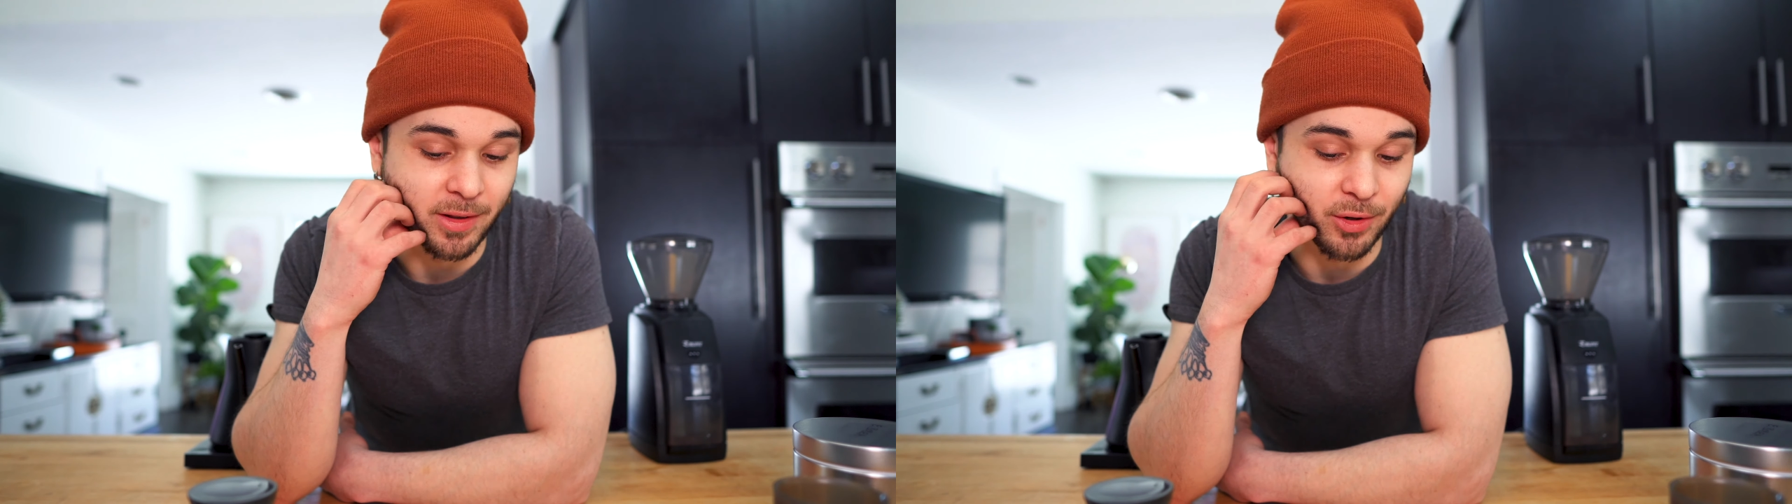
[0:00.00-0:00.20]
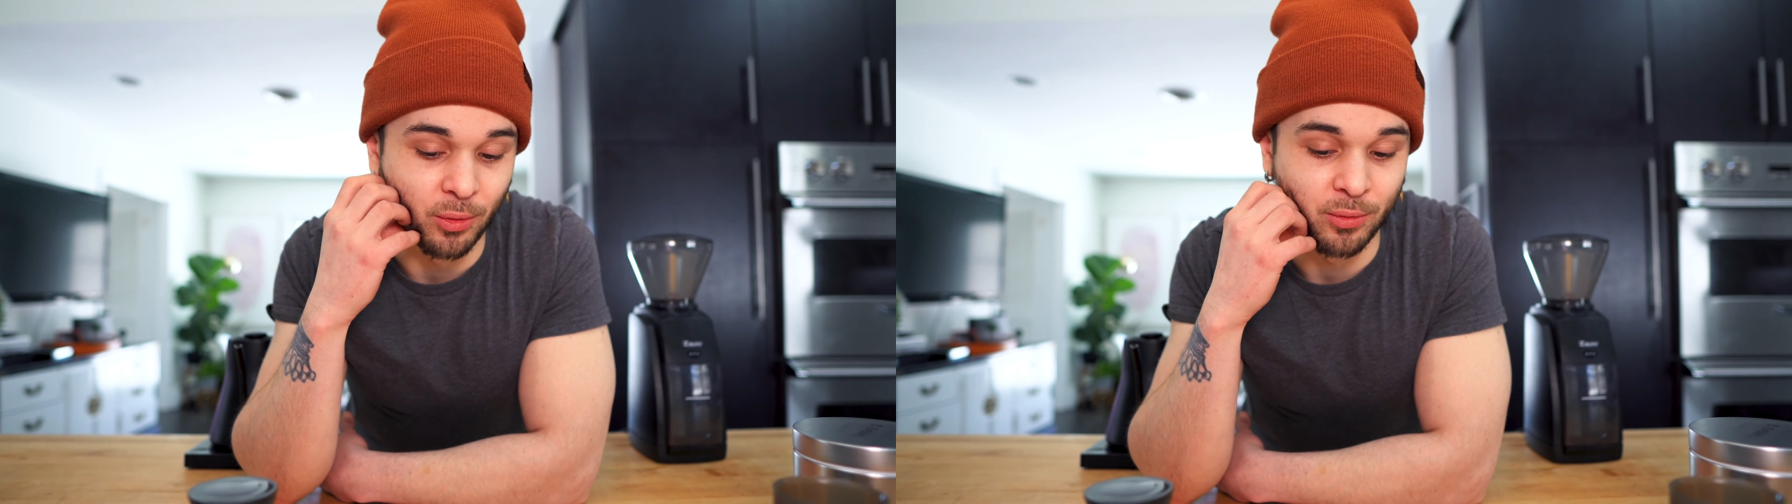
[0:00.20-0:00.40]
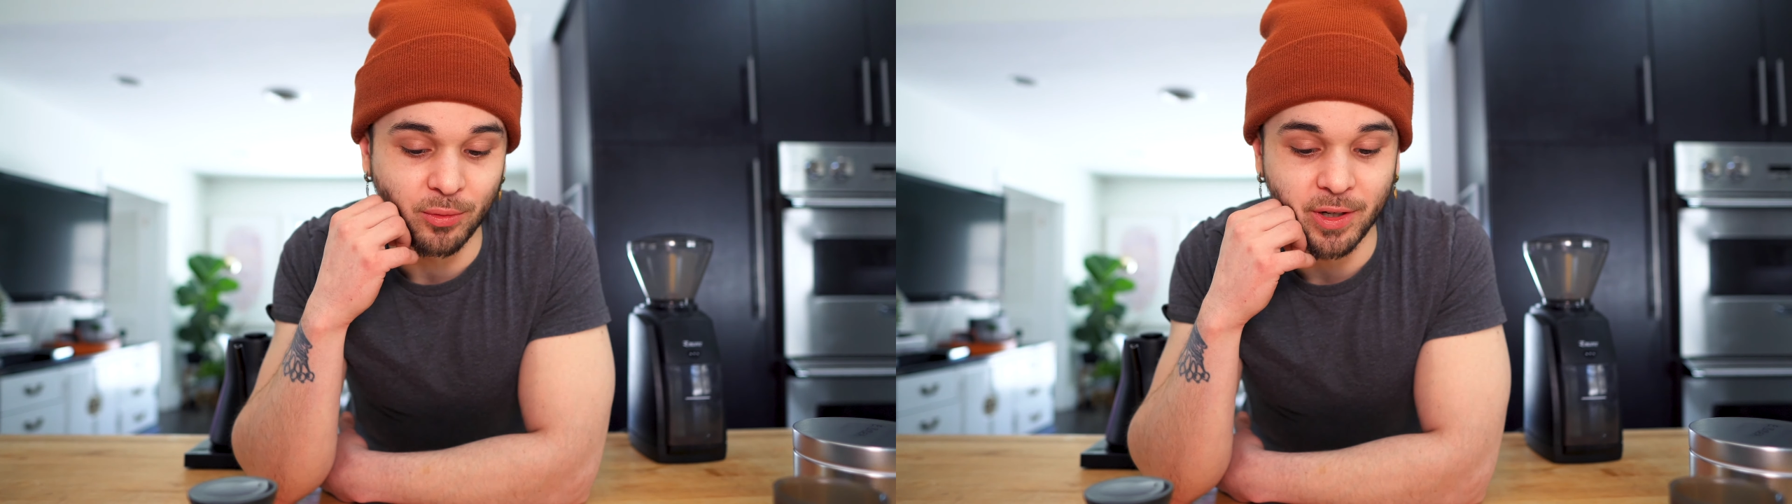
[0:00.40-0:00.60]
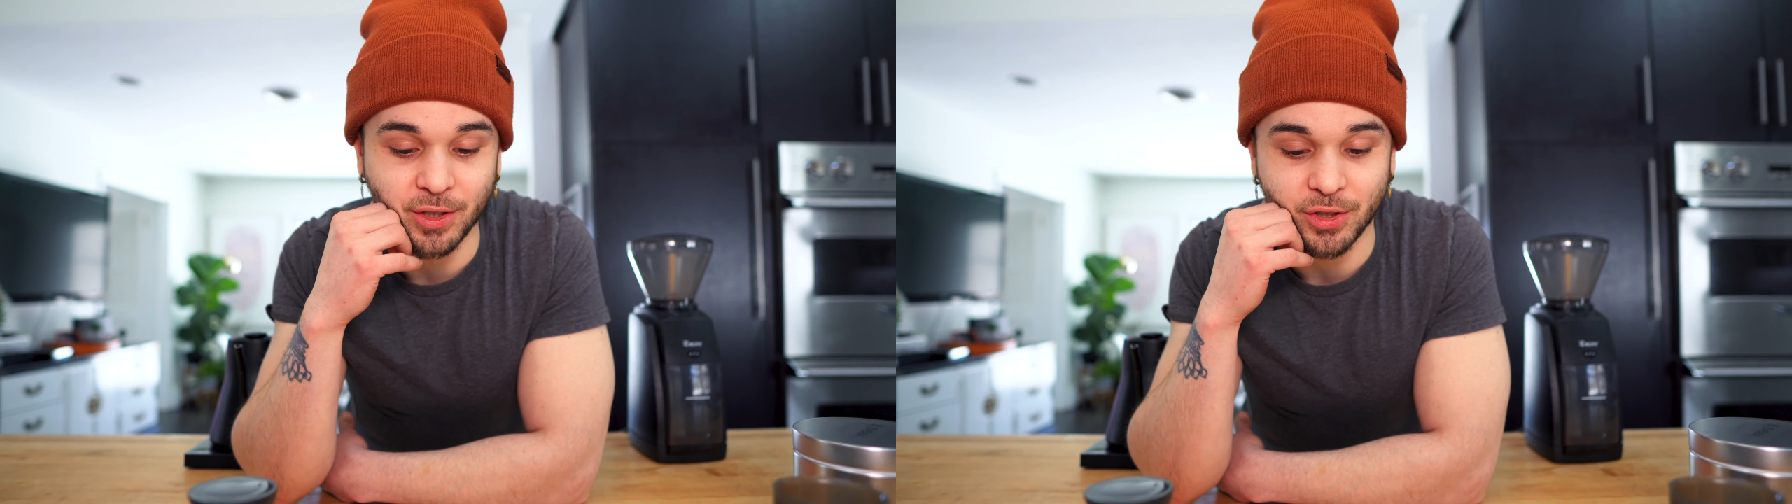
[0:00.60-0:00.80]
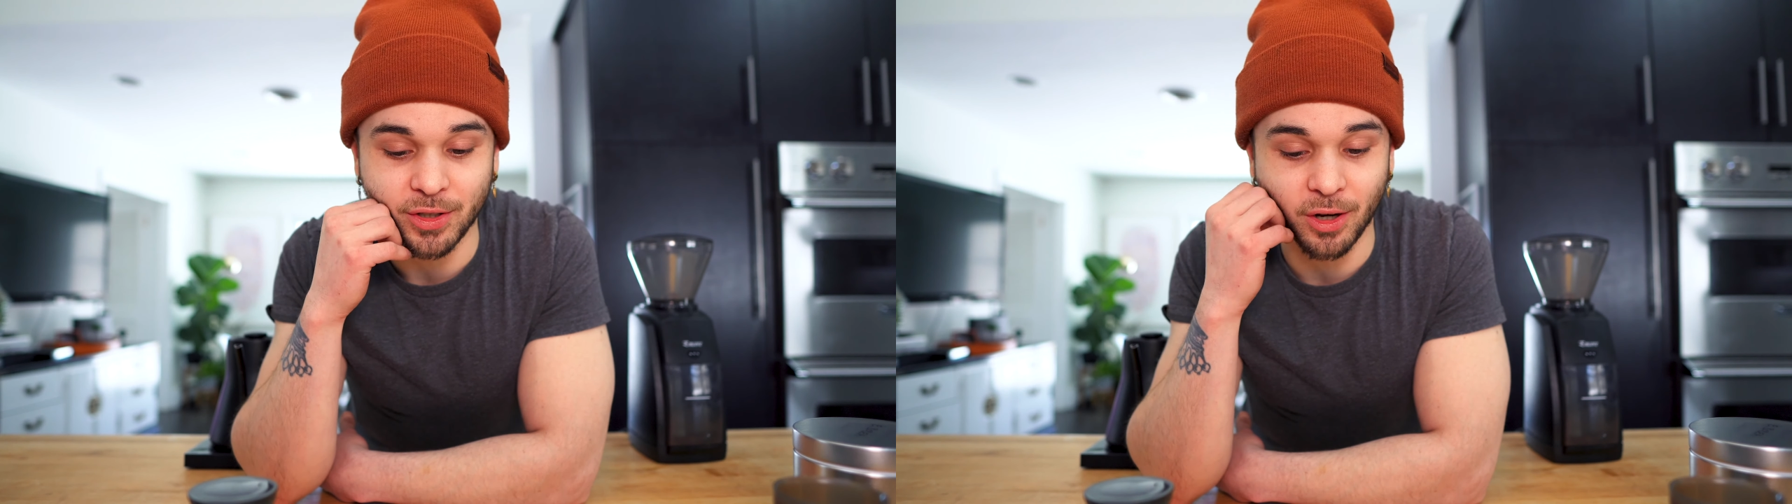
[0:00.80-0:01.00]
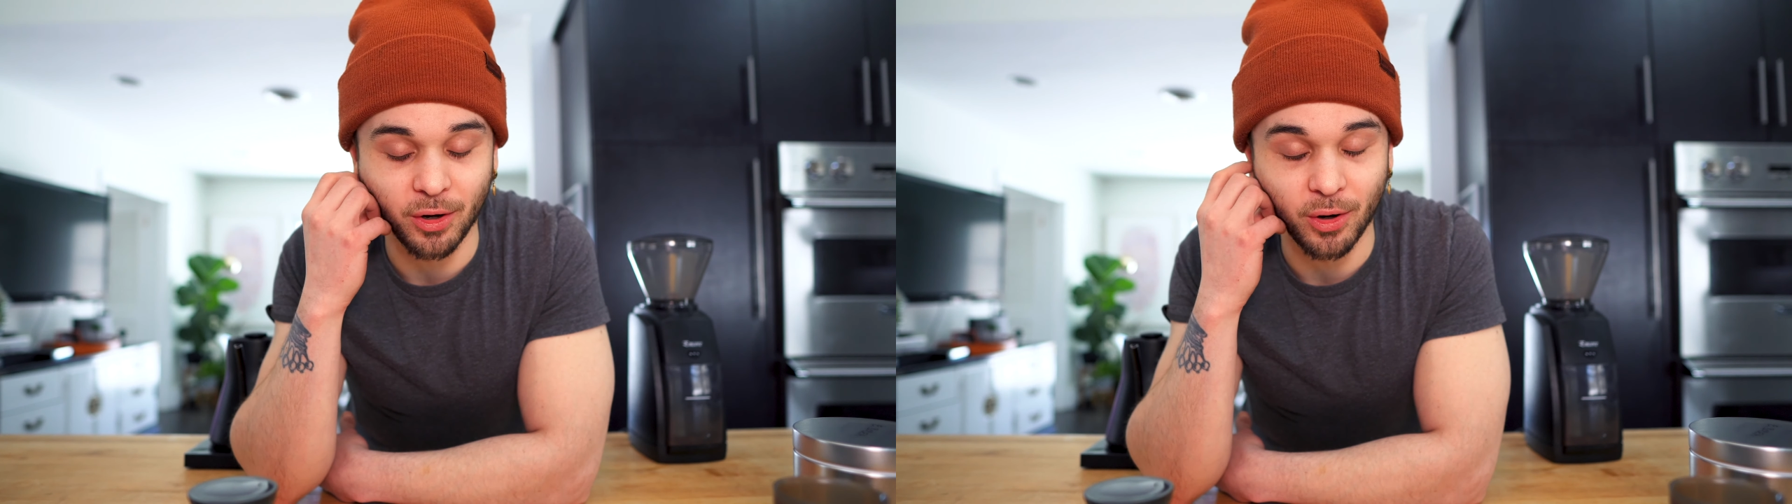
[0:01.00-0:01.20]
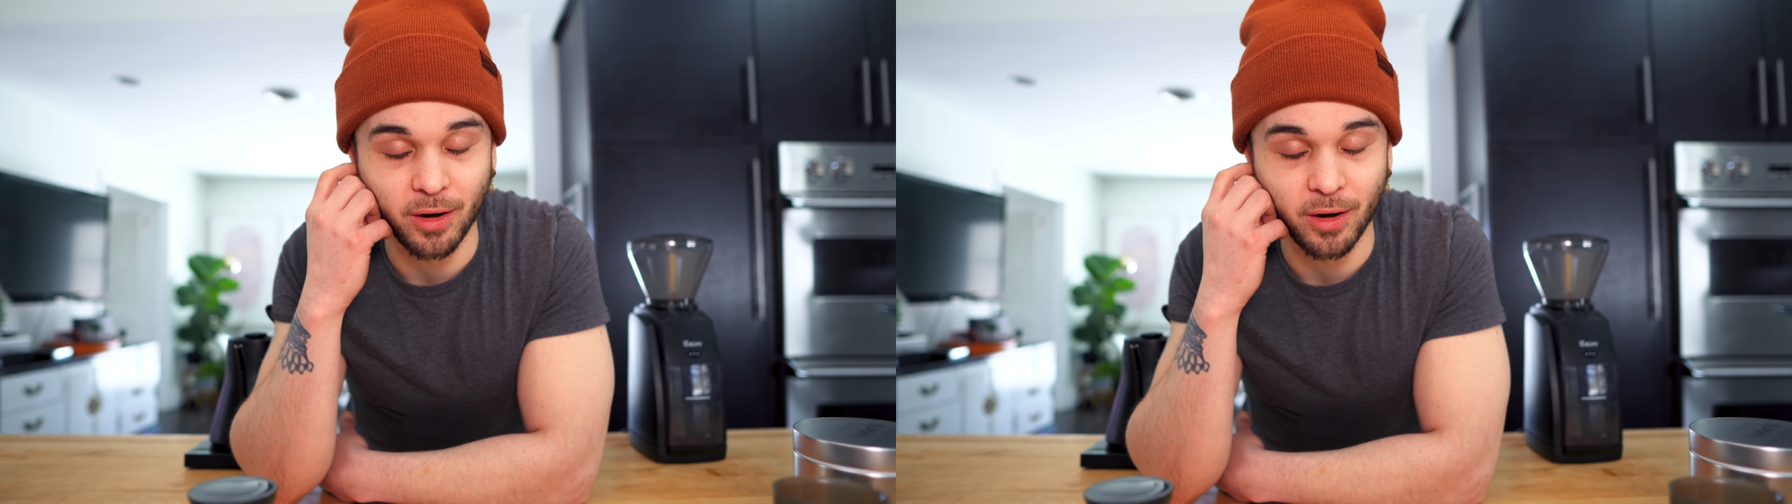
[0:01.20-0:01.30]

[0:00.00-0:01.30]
And the golden ratio